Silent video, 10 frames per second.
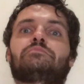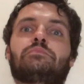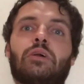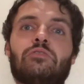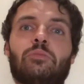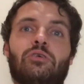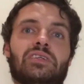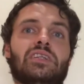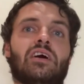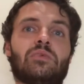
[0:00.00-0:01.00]
both
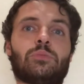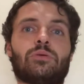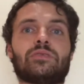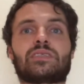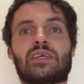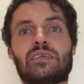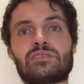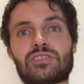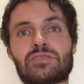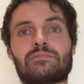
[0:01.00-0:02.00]
putting 9 points
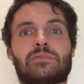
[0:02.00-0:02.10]
each.